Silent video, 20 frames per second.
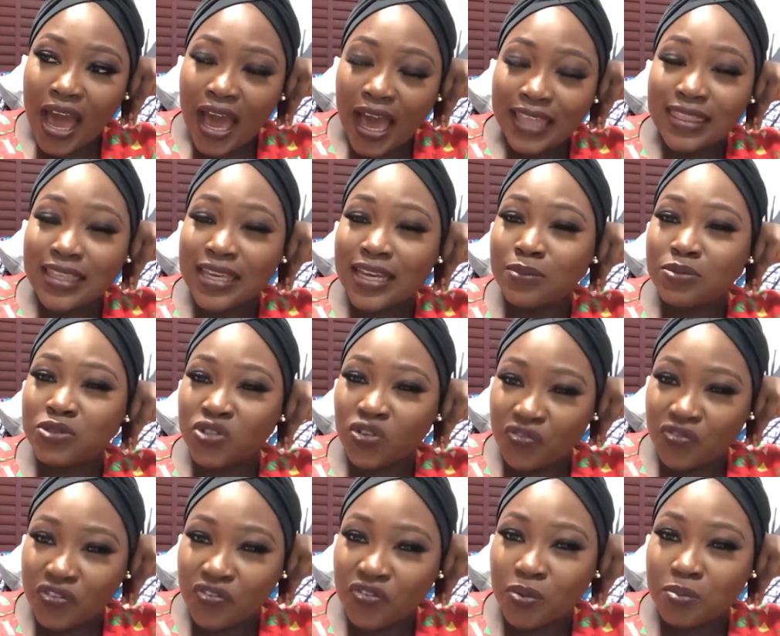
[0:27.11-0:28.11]
I think I'm
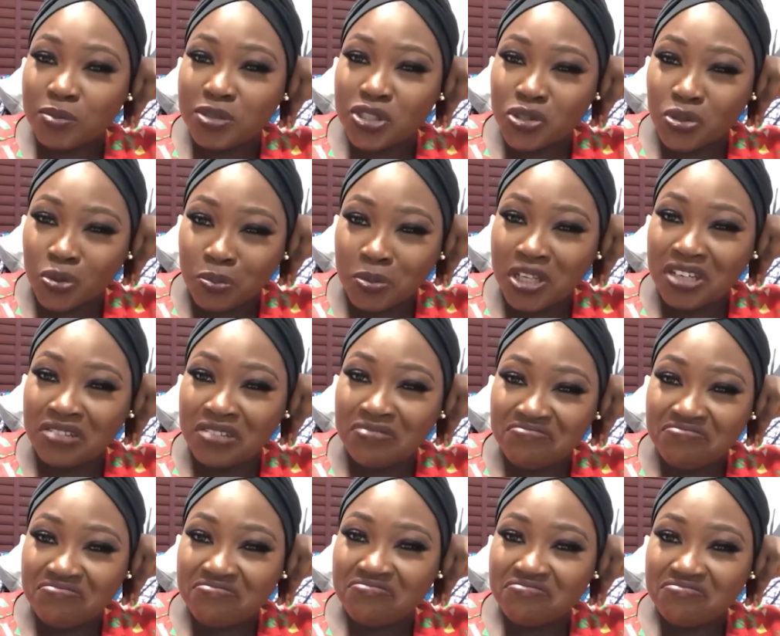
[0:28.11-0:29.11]
suffering from insomnia.
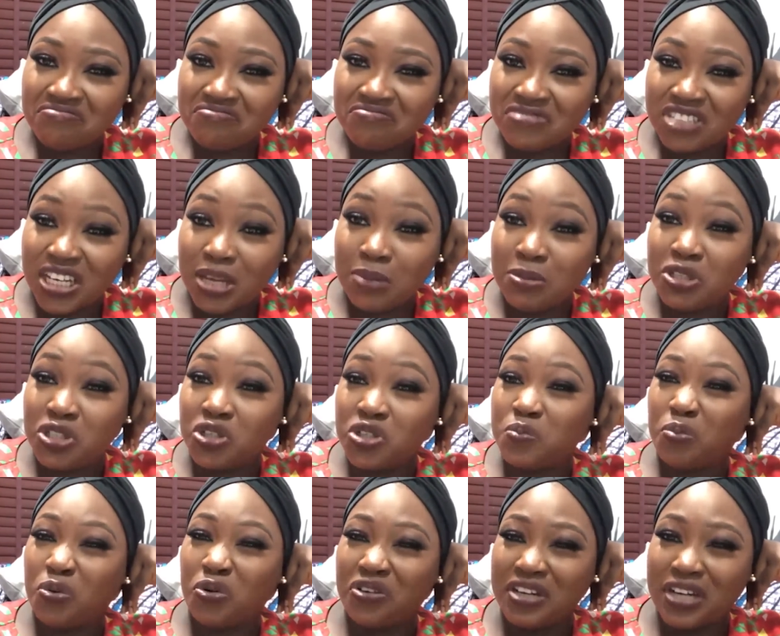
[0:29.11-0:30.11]
Let me
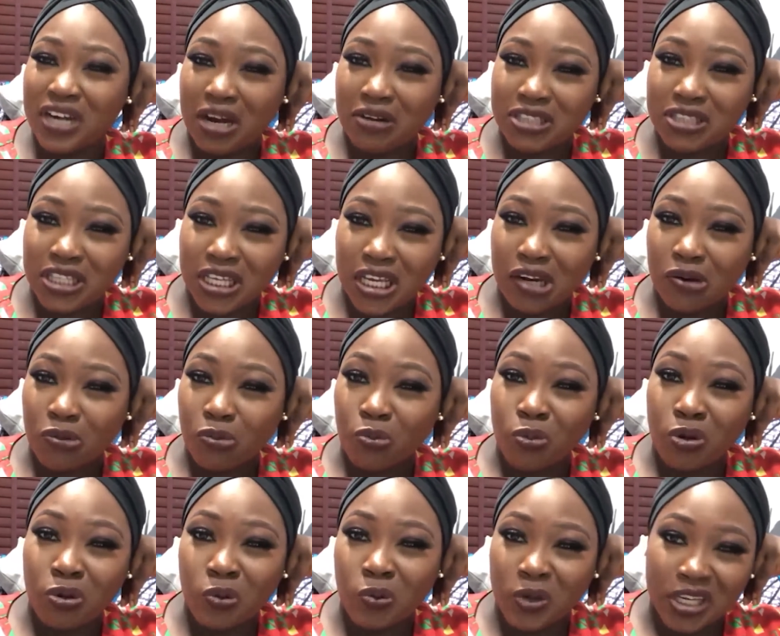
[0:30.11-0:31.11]
just pour it out there
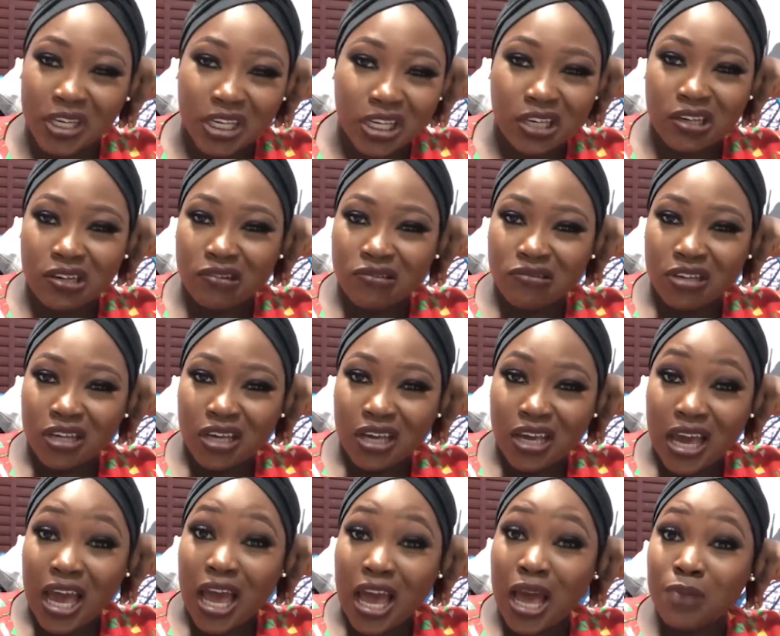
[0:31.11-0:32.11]
real quick.
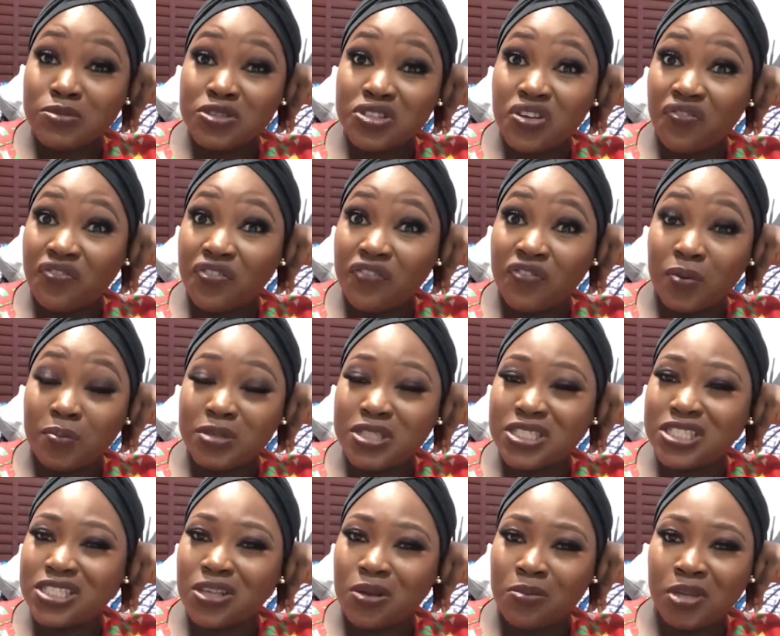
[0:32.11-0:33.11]
I'm suffering from
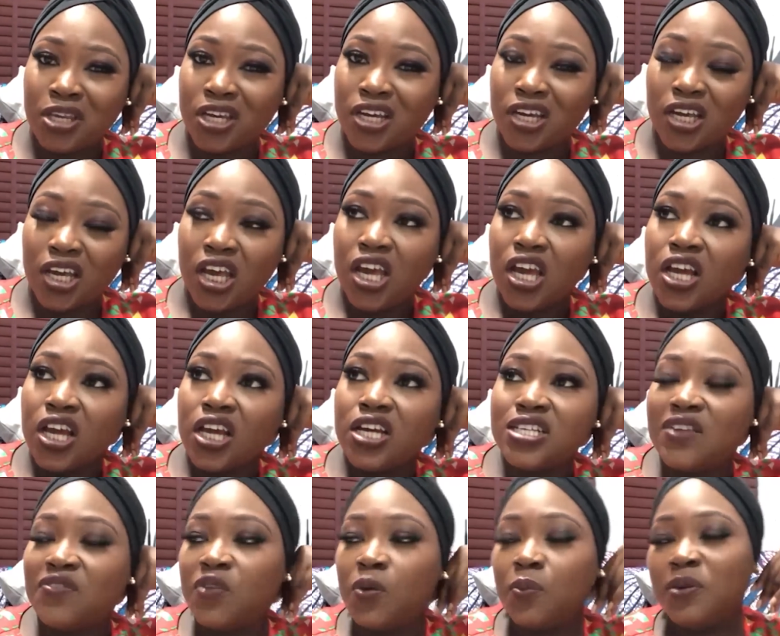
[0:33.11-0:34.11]
insomnia because
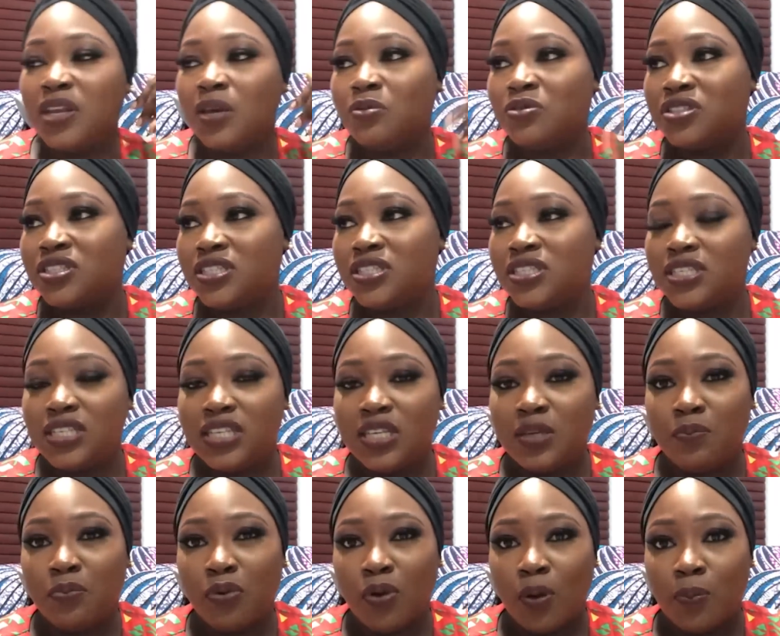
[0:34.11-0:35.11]
I've not been able to sleep
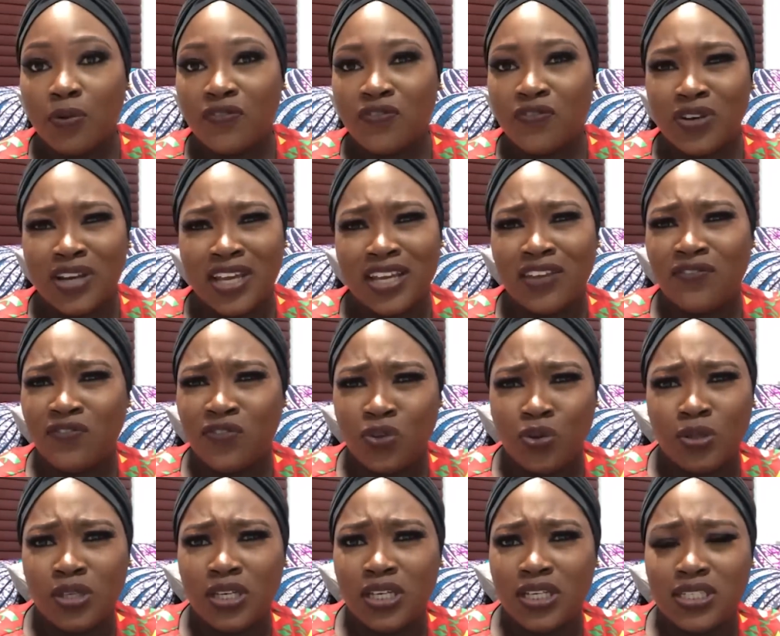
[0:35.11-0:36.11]
proper for like a few
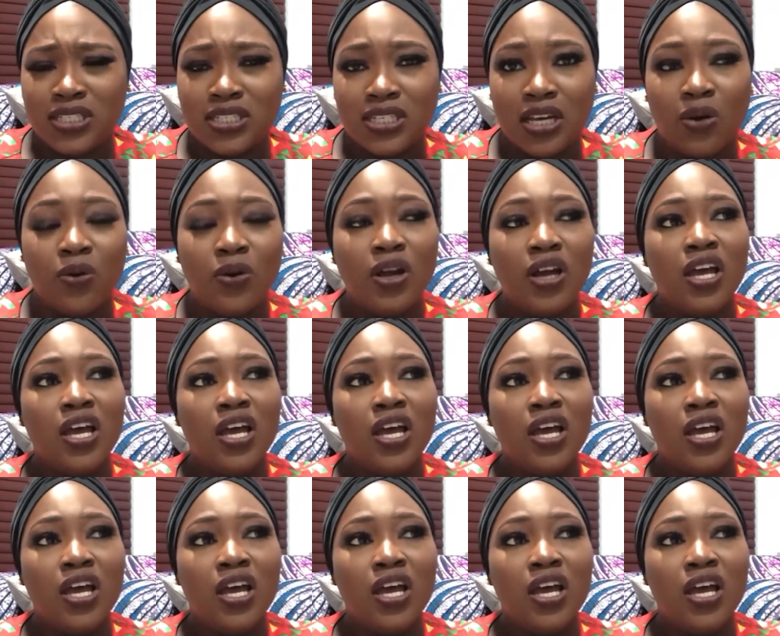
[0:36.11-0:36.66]
days now.